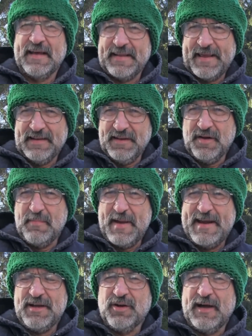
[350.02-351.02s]
that little
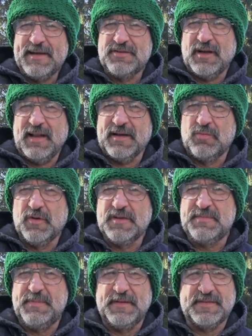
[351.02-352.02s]
manual hydraulic wood
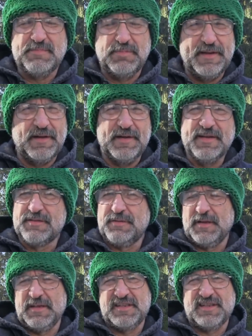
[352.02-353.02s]
splitter is
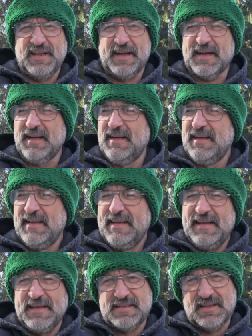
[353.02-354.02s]
really slick.
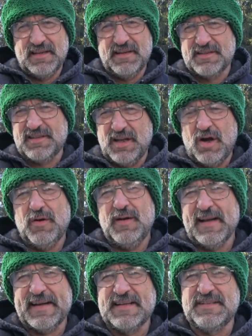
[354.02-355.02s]
It's a little slower,
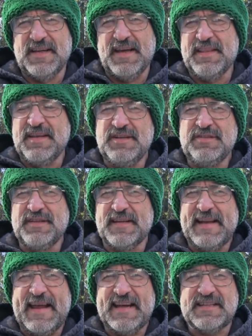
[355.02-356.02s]
like I said, than using
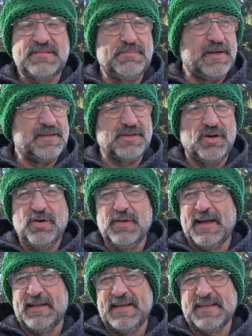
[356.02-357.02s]
an axe, but it's a whole
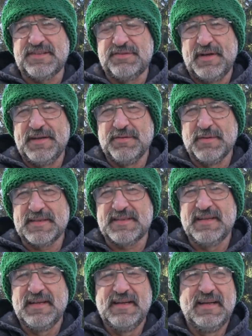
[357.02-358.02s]
lot less
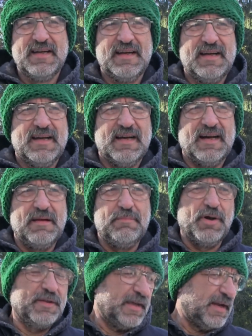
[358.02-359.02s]
strenuous. I
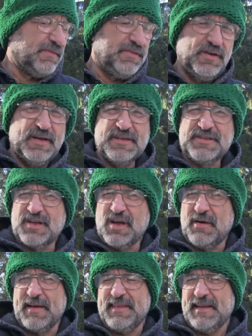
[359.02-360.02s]
bought that a few years
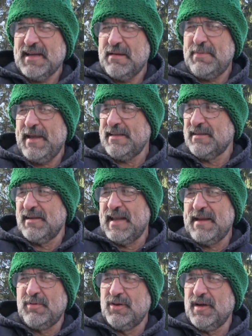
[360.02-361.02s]
ago. I think I paid in the
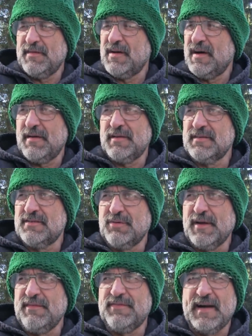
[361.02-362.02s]
neighborhood of
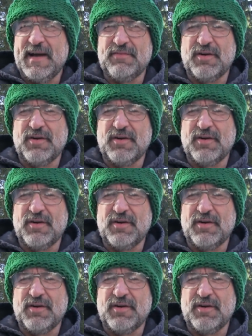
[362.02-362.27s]
$125 or